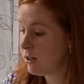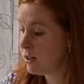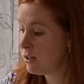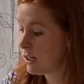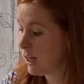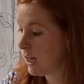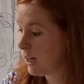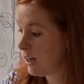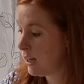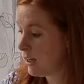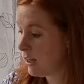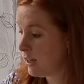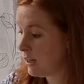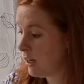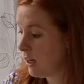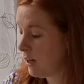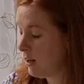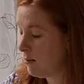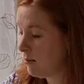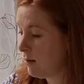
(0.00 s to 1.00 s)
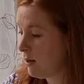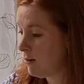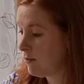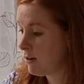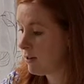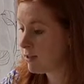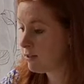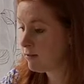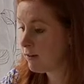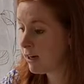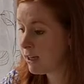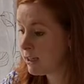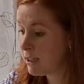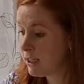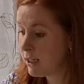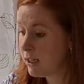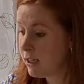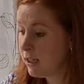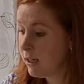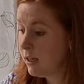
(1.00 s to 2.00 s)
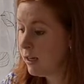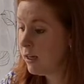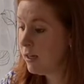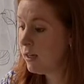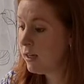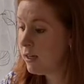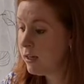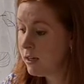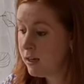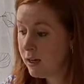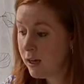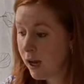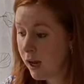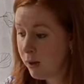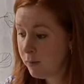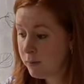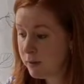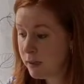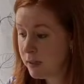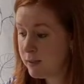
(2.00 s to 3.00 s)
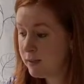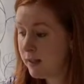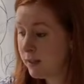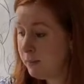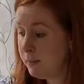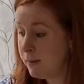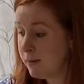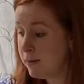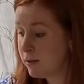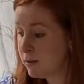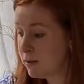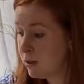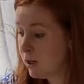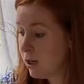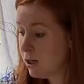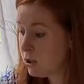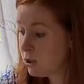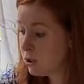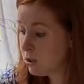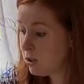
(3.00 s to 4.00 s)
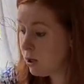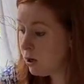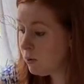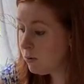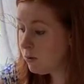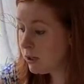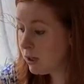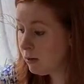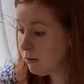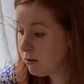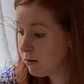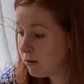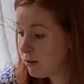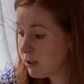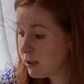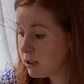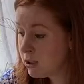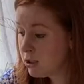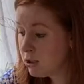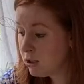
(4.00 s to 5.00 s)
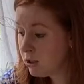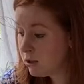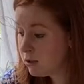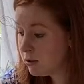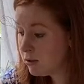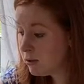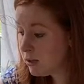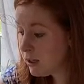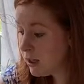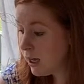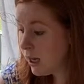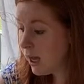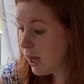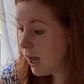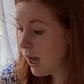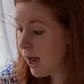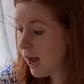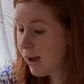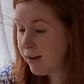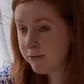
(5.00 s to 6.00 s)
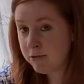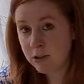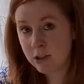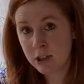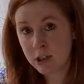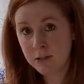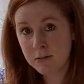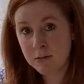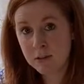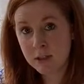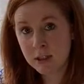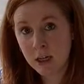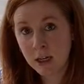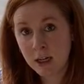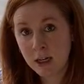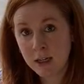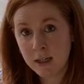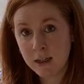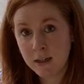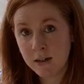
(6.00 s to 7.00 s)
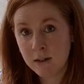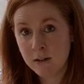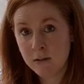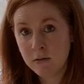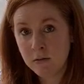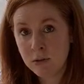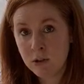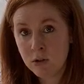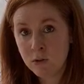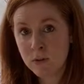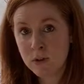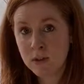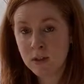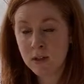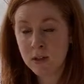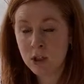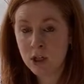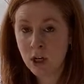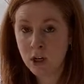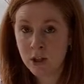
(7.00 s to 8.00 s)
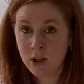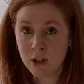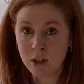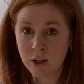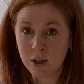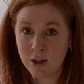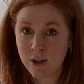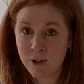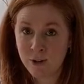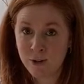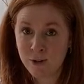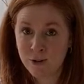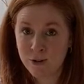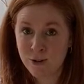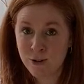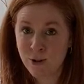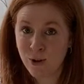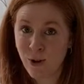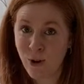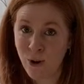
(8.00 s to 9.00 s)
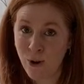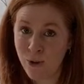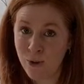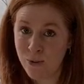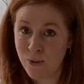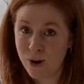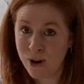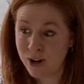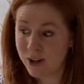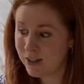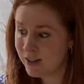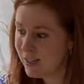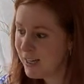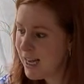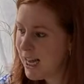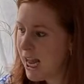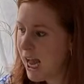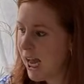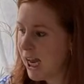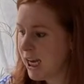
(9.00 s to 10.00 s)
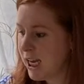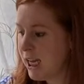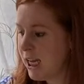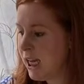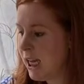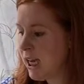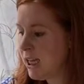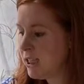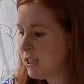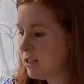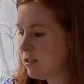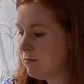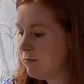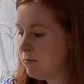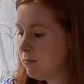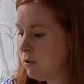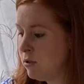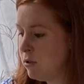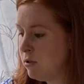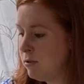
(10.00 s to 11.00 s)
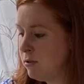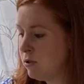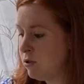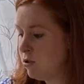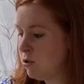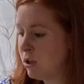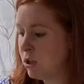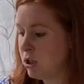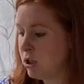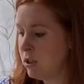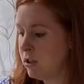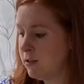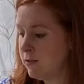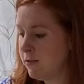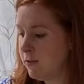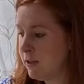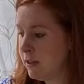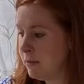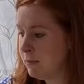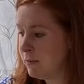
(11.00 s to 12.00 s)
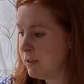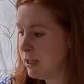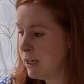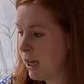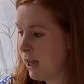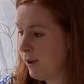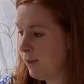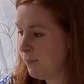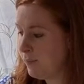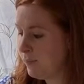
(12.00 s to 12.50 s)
dying and being resurrected, he helped the disciples to know what they were going to do after he was gone, which was to share the good news to the whole world. And he has some new instructions for them today.